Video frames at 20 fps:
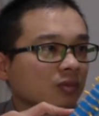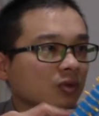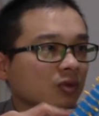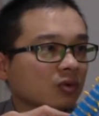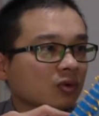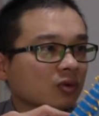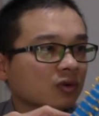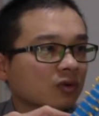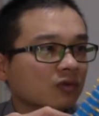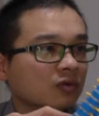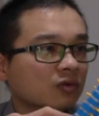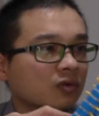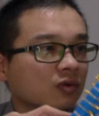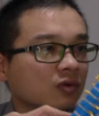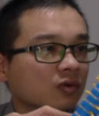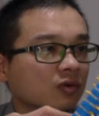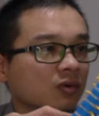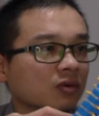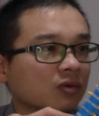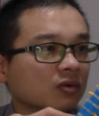two
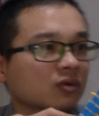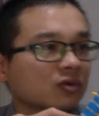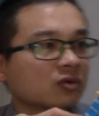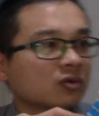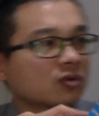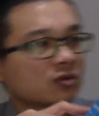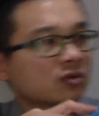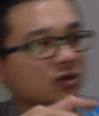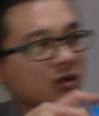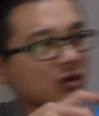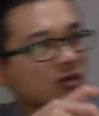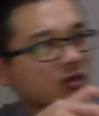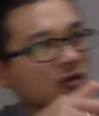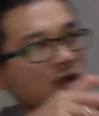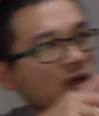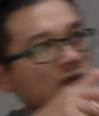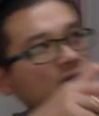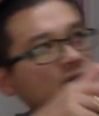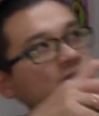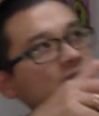joint
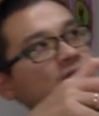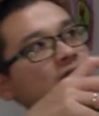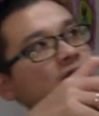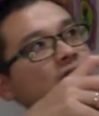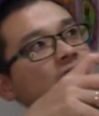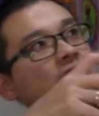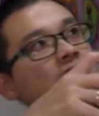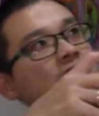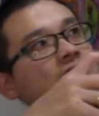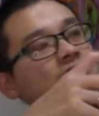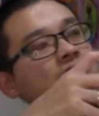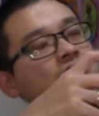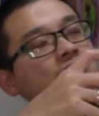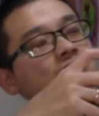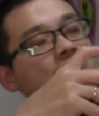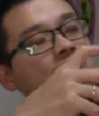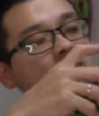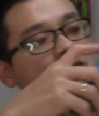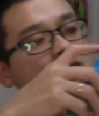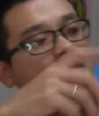together, and there's
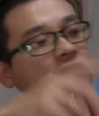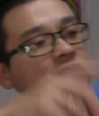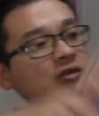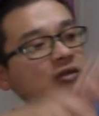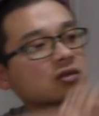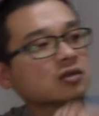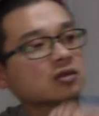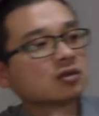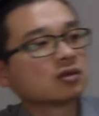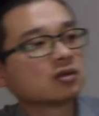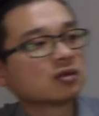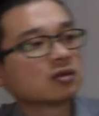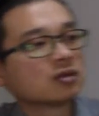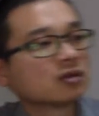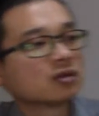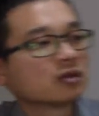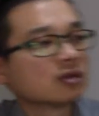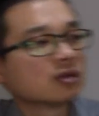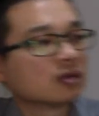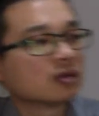joints.
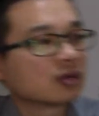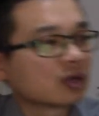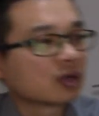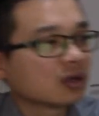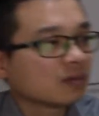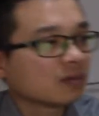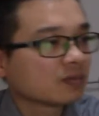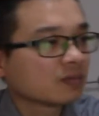Okay,